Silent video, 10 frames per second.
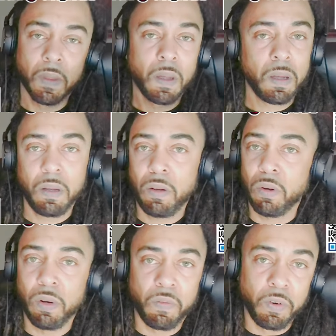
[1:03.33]
you
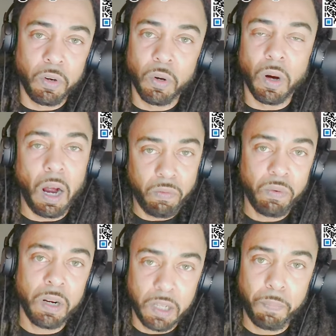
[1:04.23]
don't even know. I
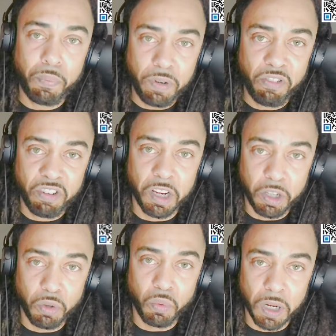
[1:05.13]
really appreciate
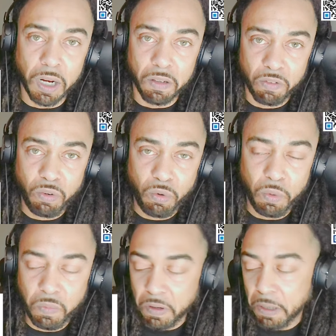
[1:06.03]
you guys, you know what
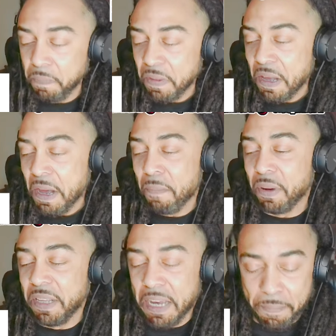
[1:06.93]
I'm saying?
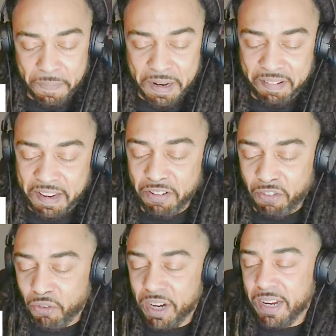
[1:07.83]
But yeah, let's get
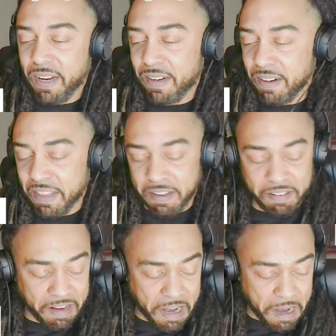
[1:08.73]
straight into this.
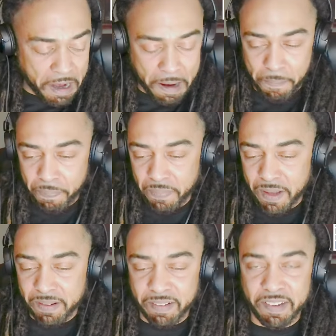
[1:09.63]
As
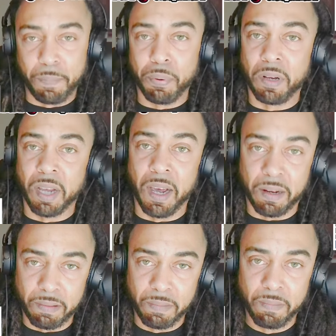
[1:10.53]
I said,
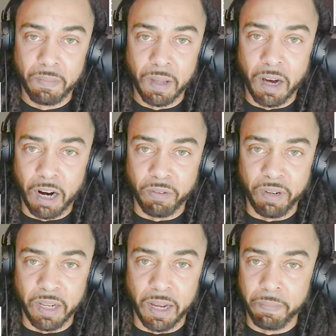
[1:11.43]
protect
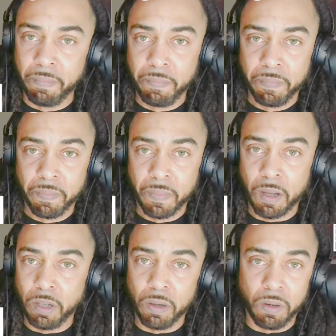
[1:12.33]
REN,
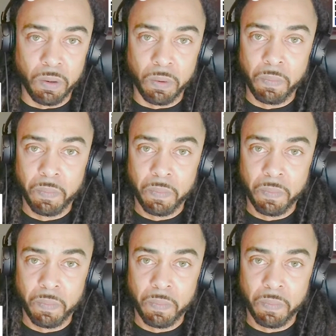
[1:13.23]
you know,